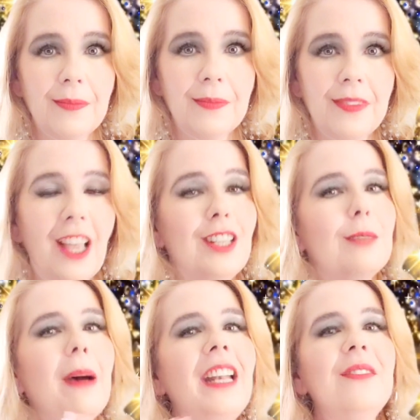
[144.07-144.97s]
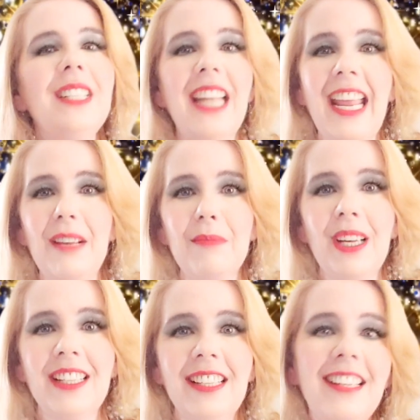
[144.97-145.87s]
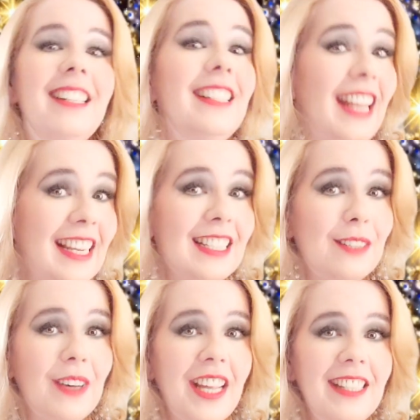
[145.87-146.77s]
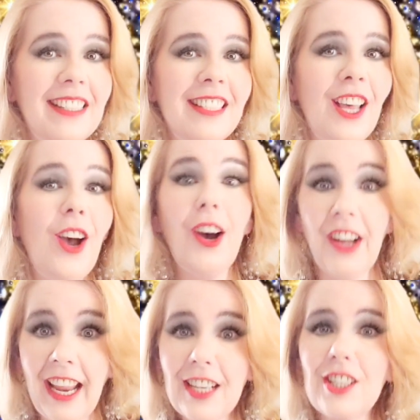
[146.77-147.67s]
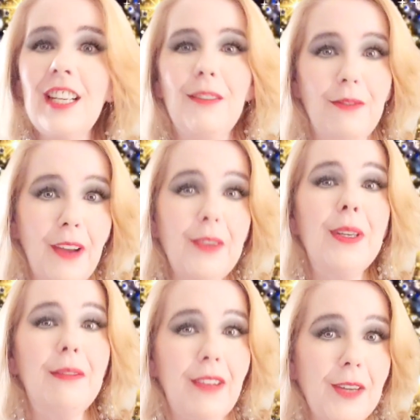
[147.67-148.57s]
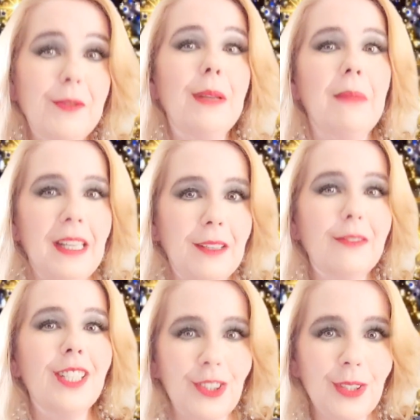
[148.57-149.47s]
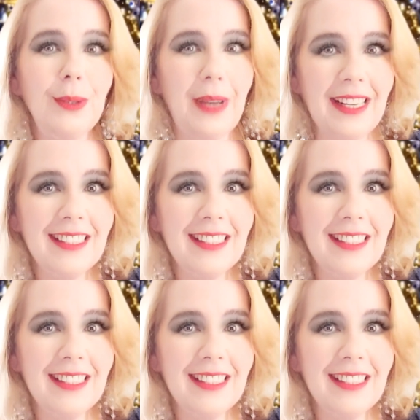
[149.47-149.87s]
Now, in spite of the name, negative ions are actually very, very beneficial to us.